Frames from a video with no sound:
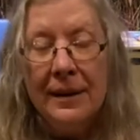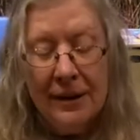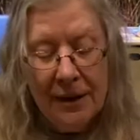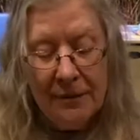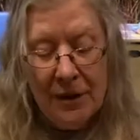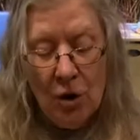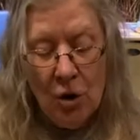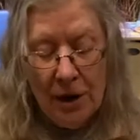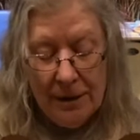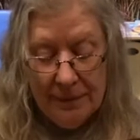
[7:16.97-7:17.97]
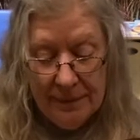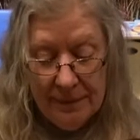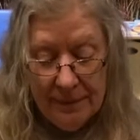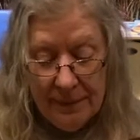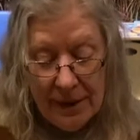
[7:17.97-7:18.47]
of the heart,
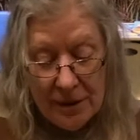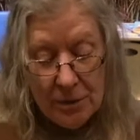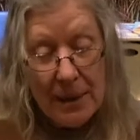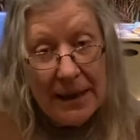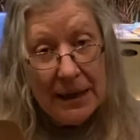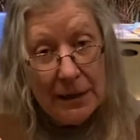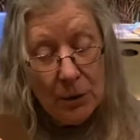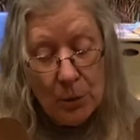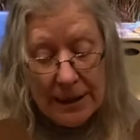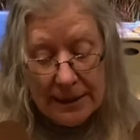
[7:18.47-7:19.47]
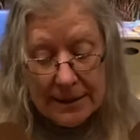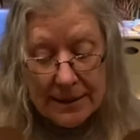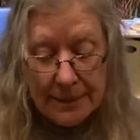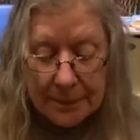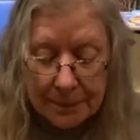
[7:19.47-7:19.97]
and they're making the wings.
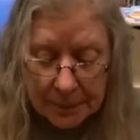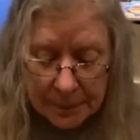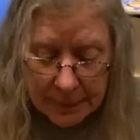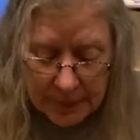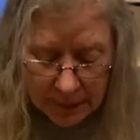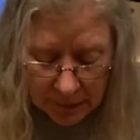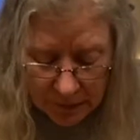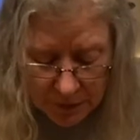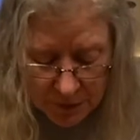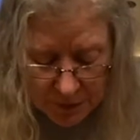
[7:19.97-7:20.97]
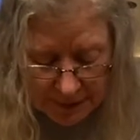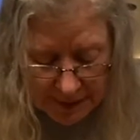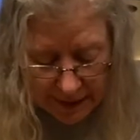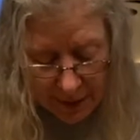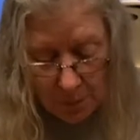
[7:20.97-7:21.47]
And so the
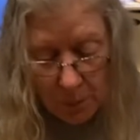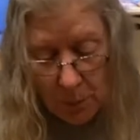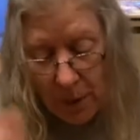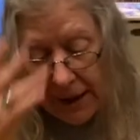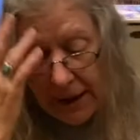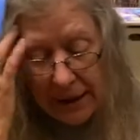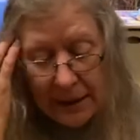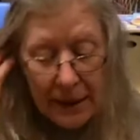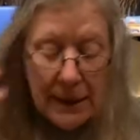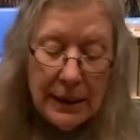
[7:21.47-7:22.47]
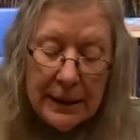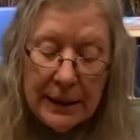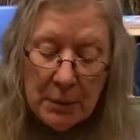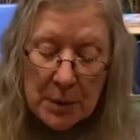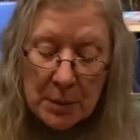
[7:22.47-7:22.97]
same way
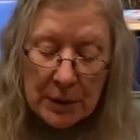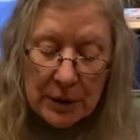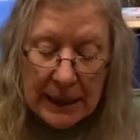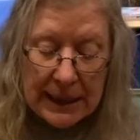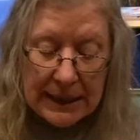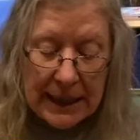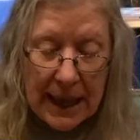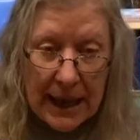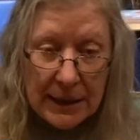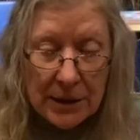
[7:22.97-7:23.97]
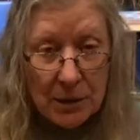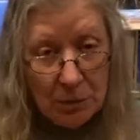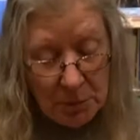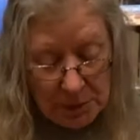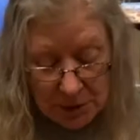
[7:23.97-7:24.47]
that we were looking at that,
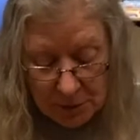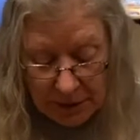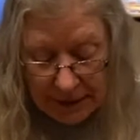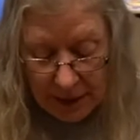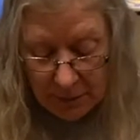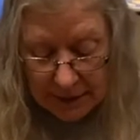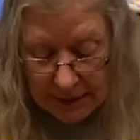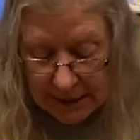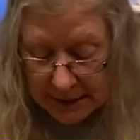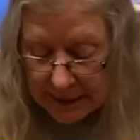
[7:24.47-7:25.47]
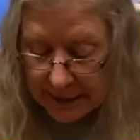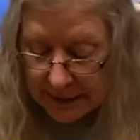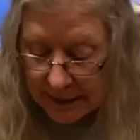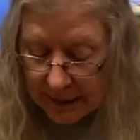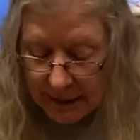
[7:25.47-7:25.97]
we'll be doing that with this.
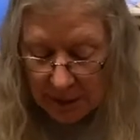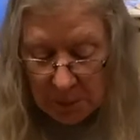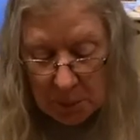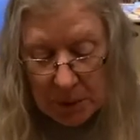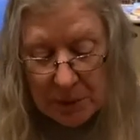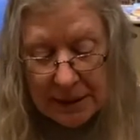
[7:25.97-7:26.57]
But we're going